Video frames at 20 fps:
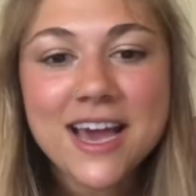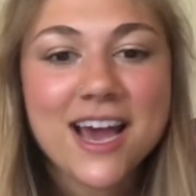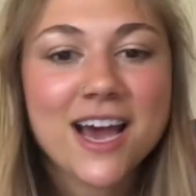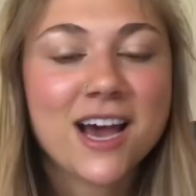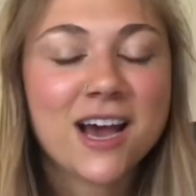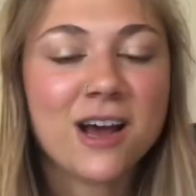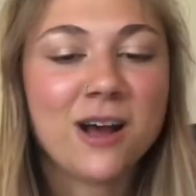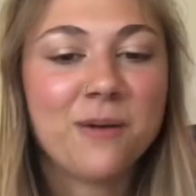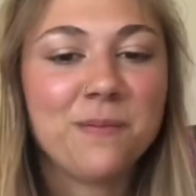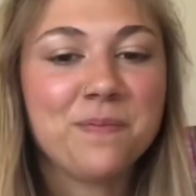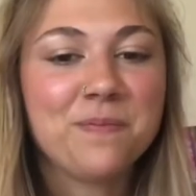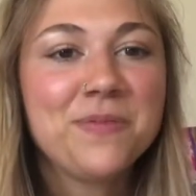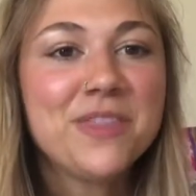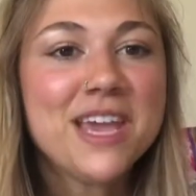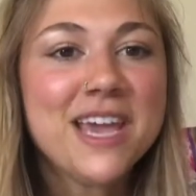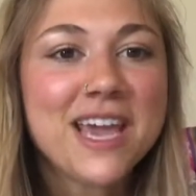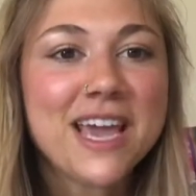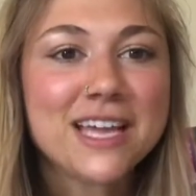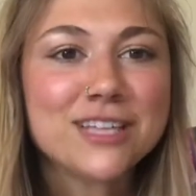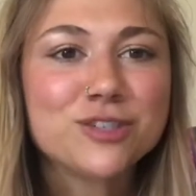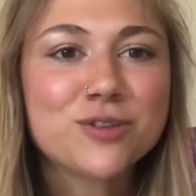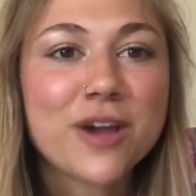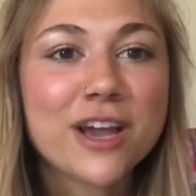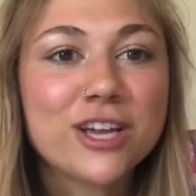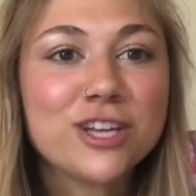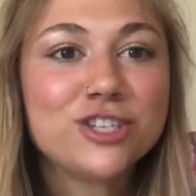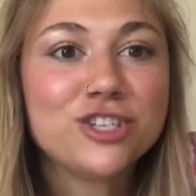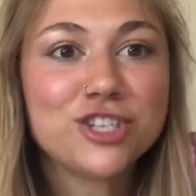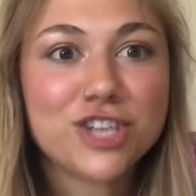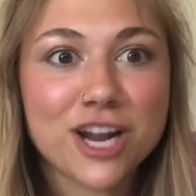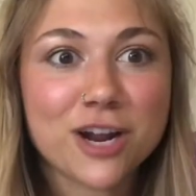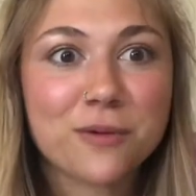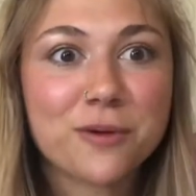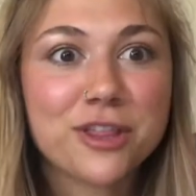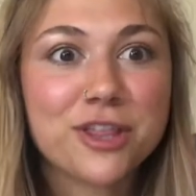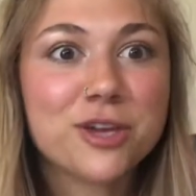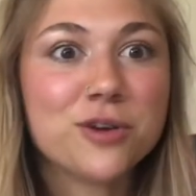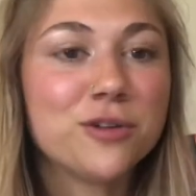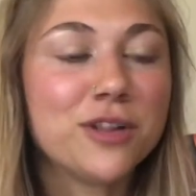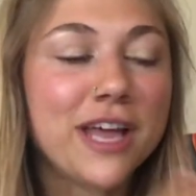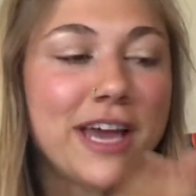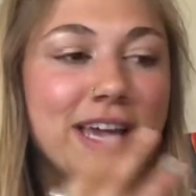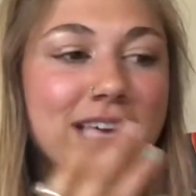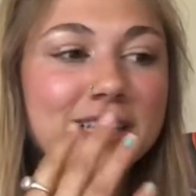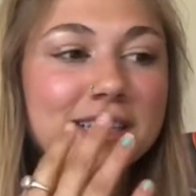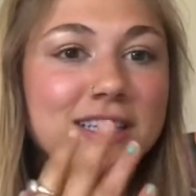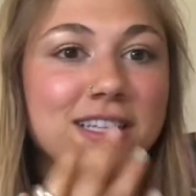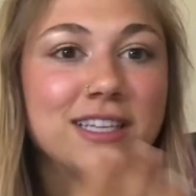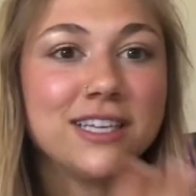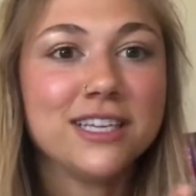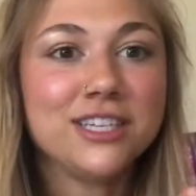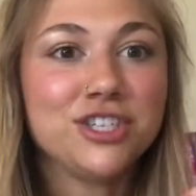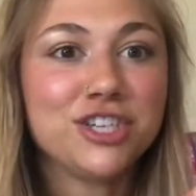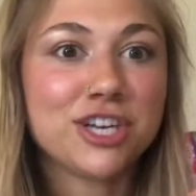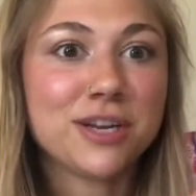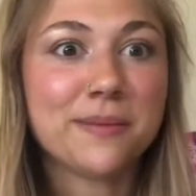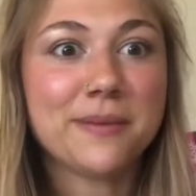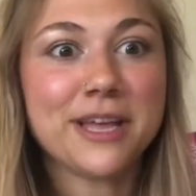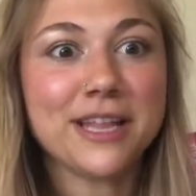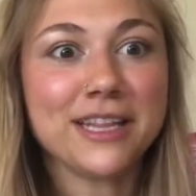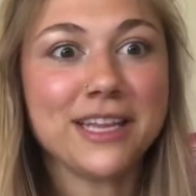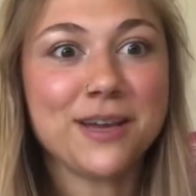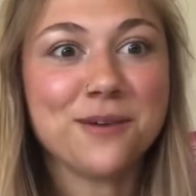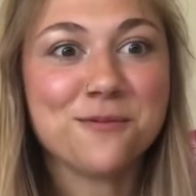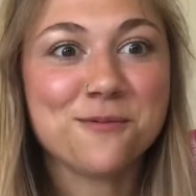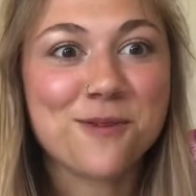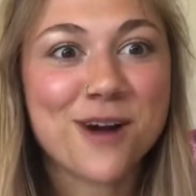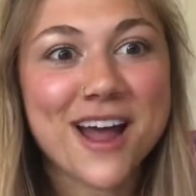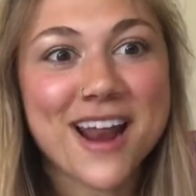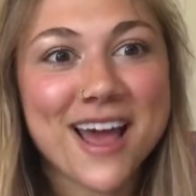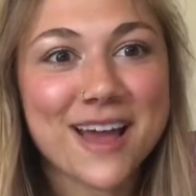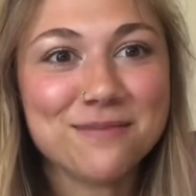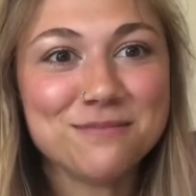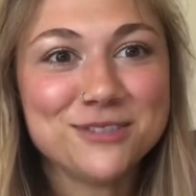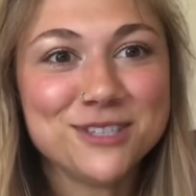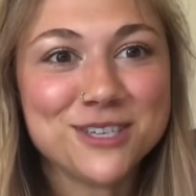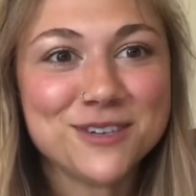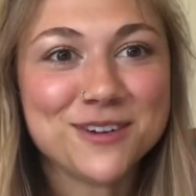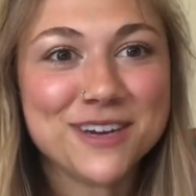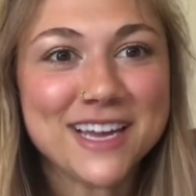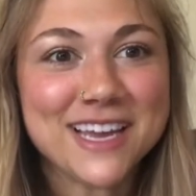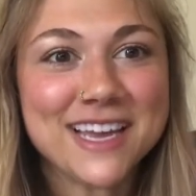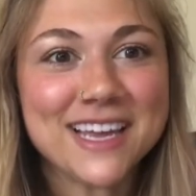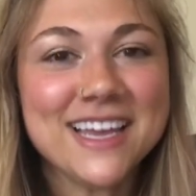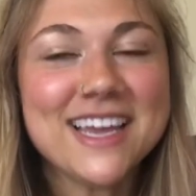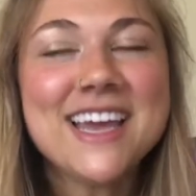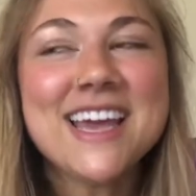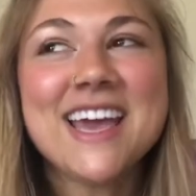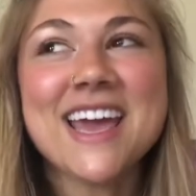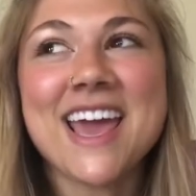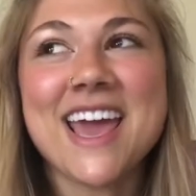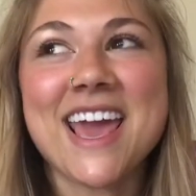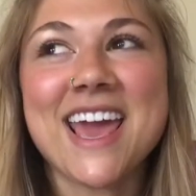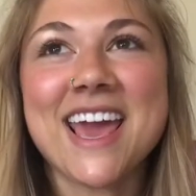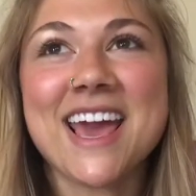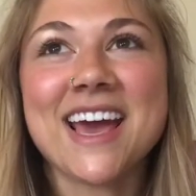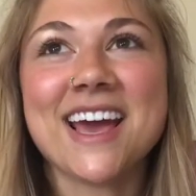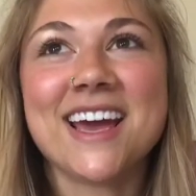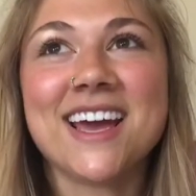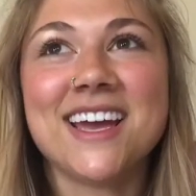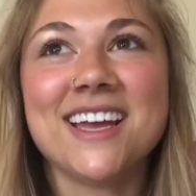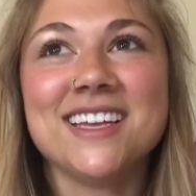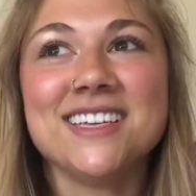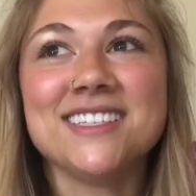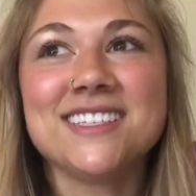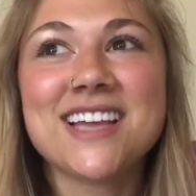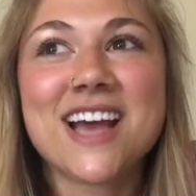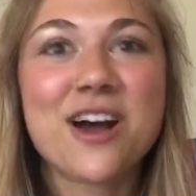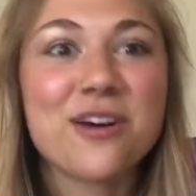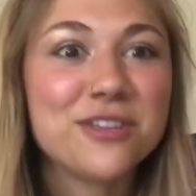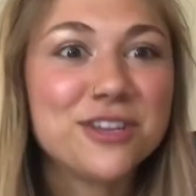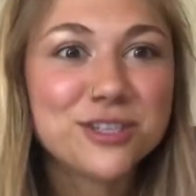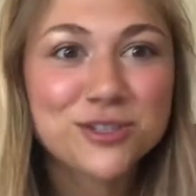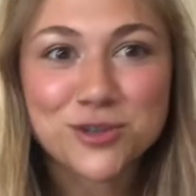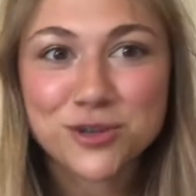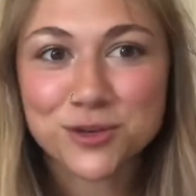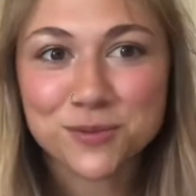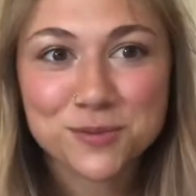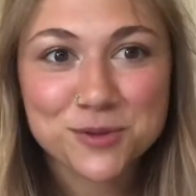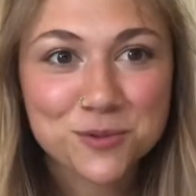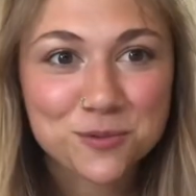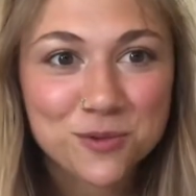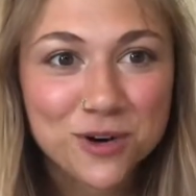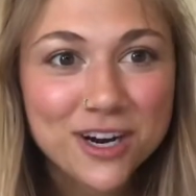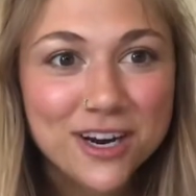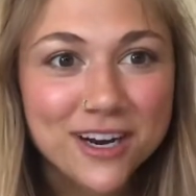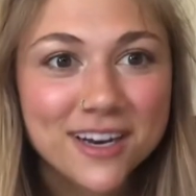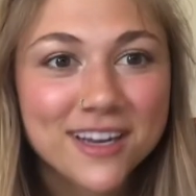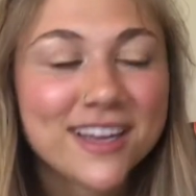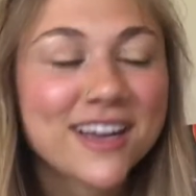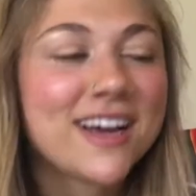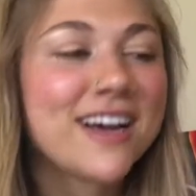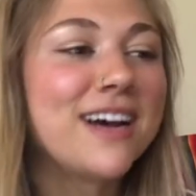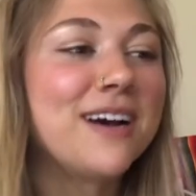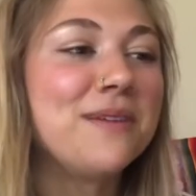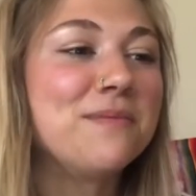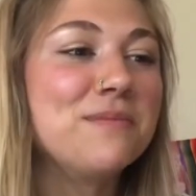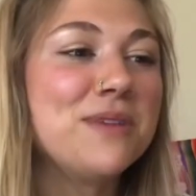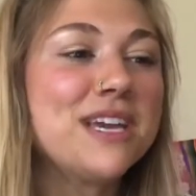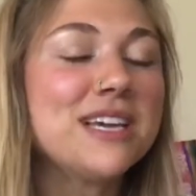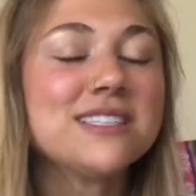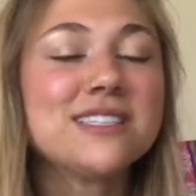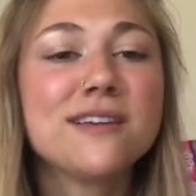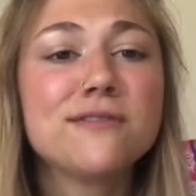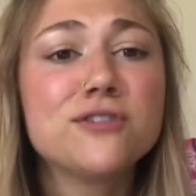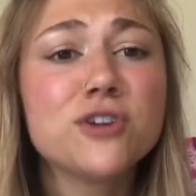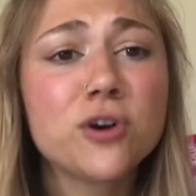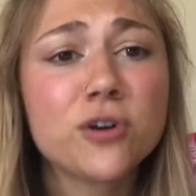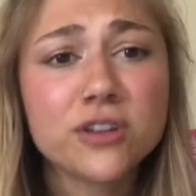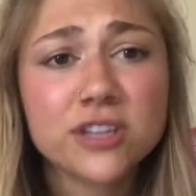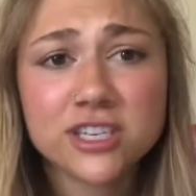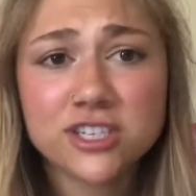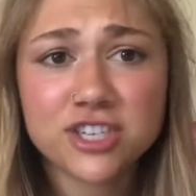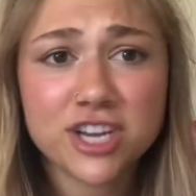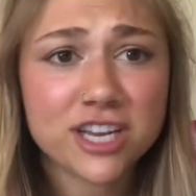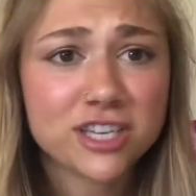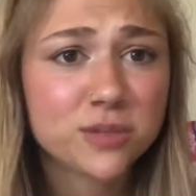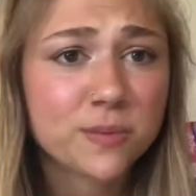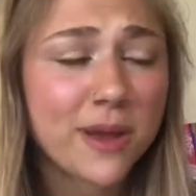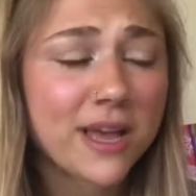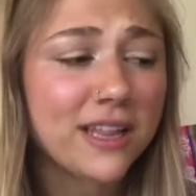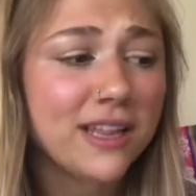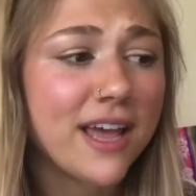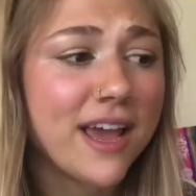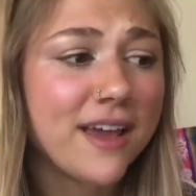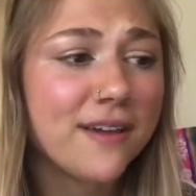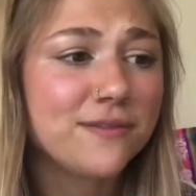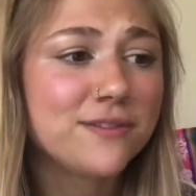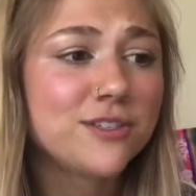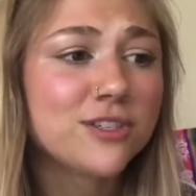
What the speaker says: And so I could share with you like legitimately what I'm doing and how these groups work, because they've totally changed my life.